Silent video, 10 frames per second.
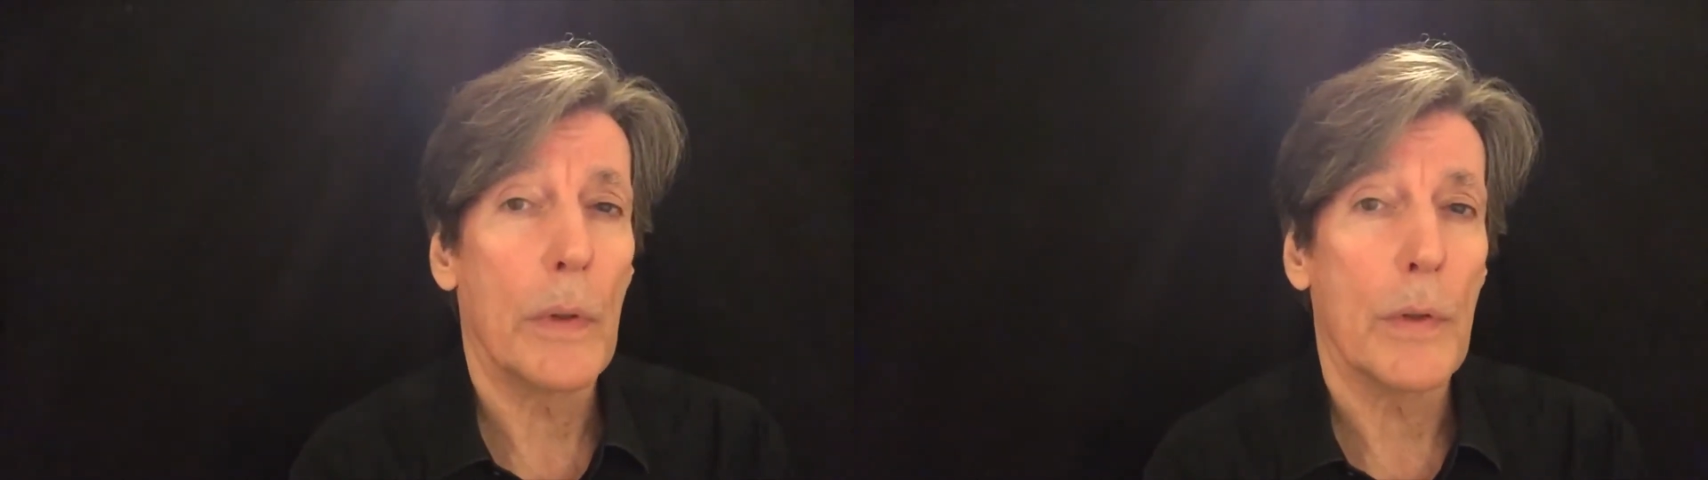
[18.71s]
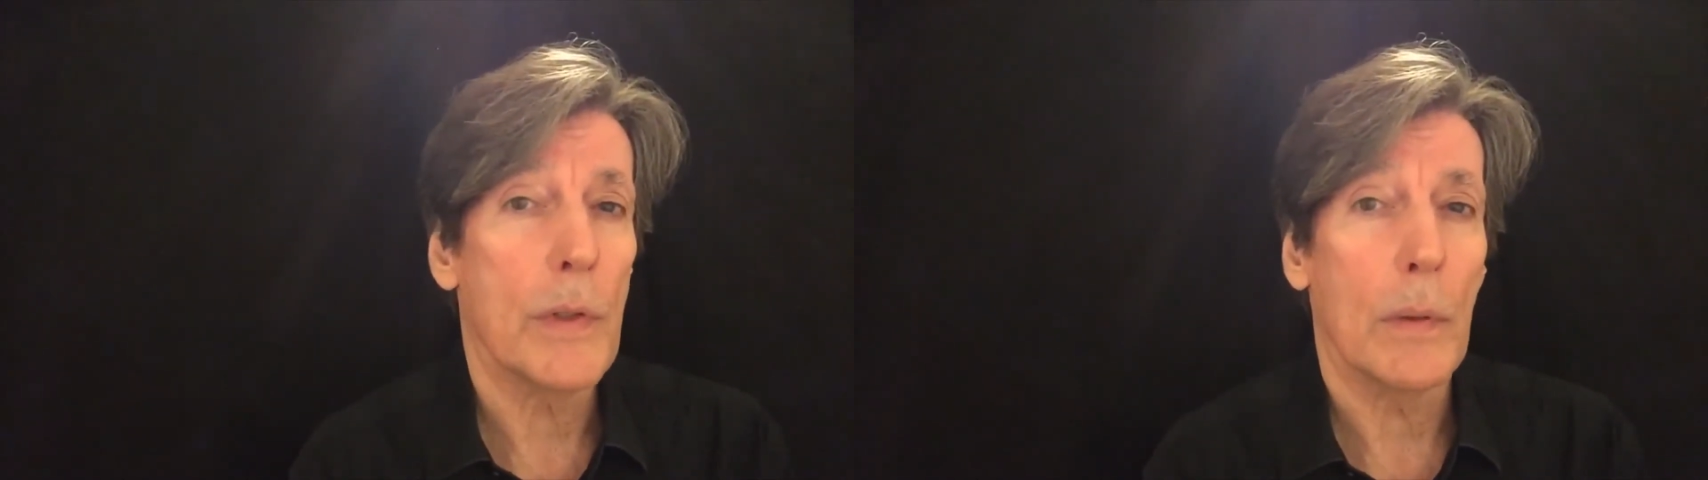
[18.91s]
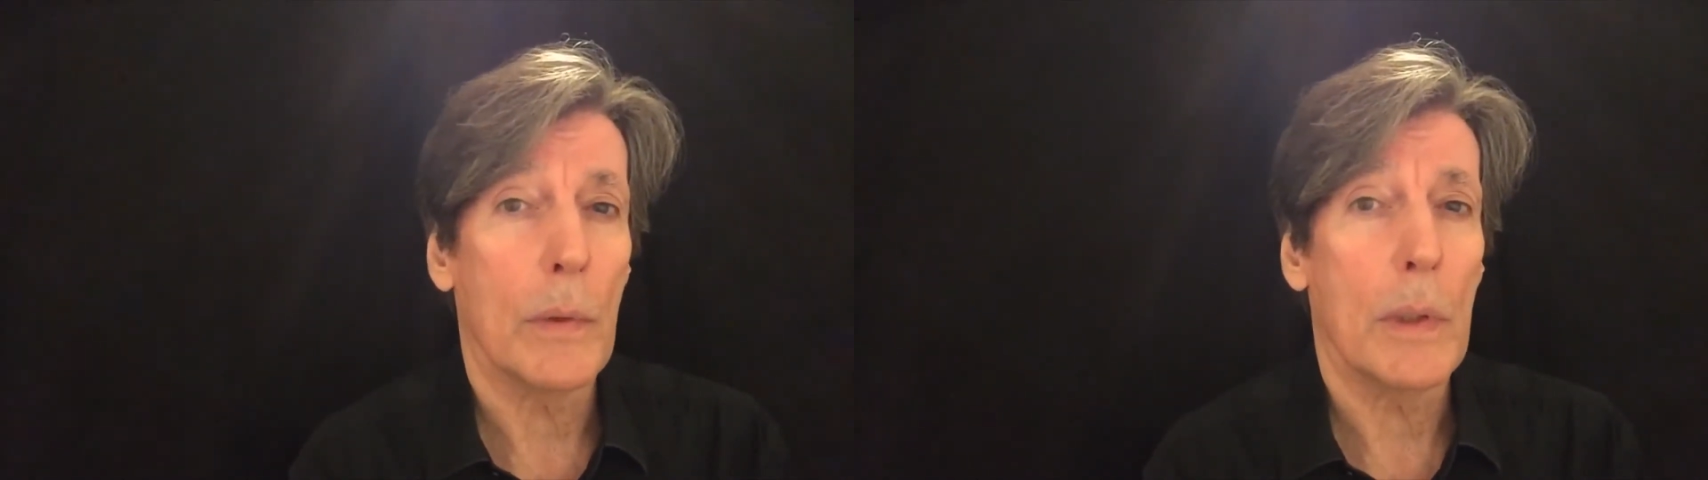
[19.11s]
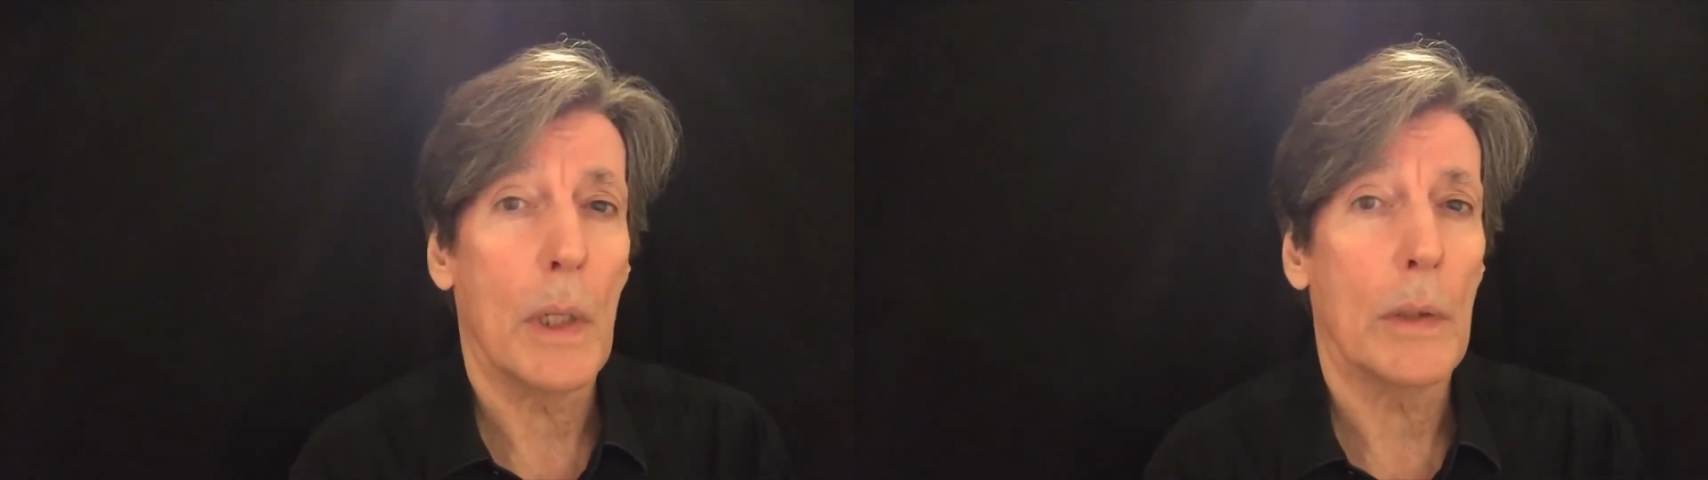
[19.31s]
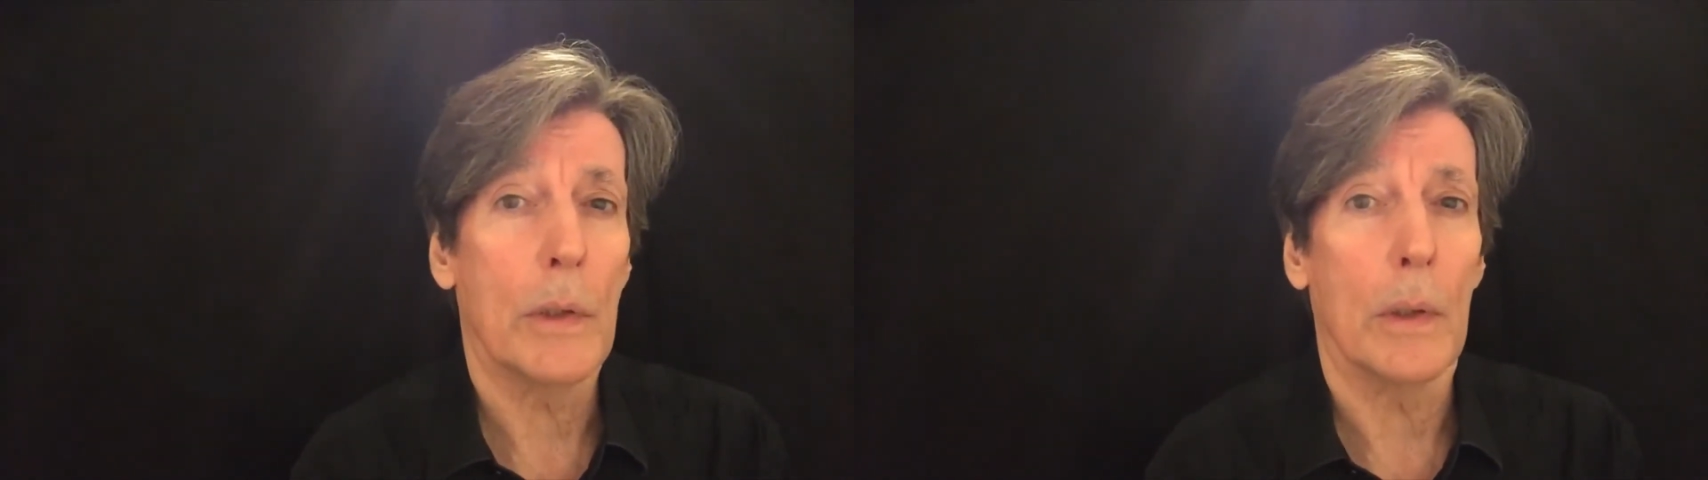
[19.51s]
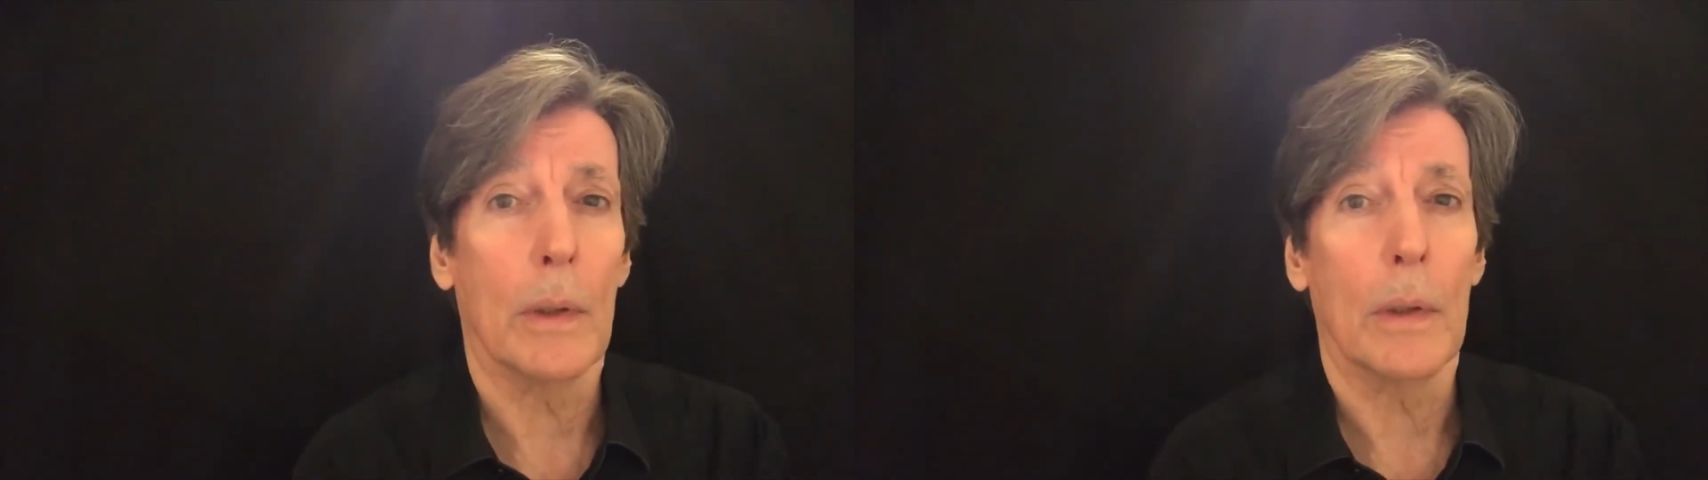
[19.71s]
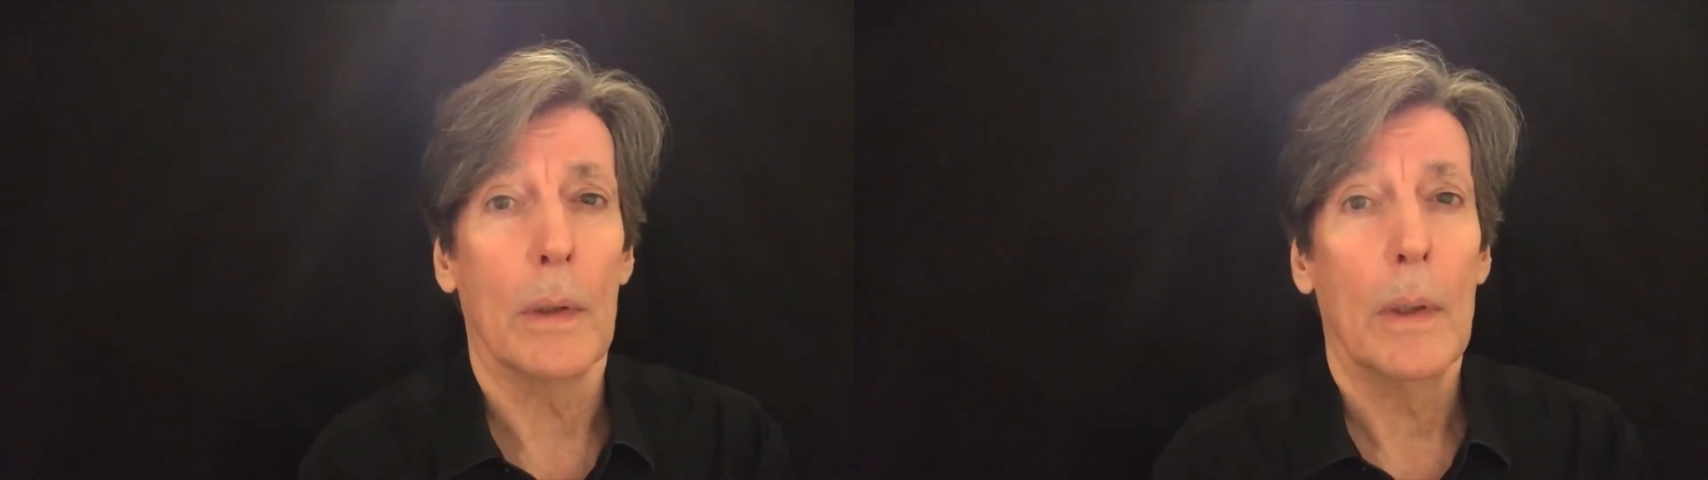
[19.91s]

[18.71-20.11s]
it's so touching,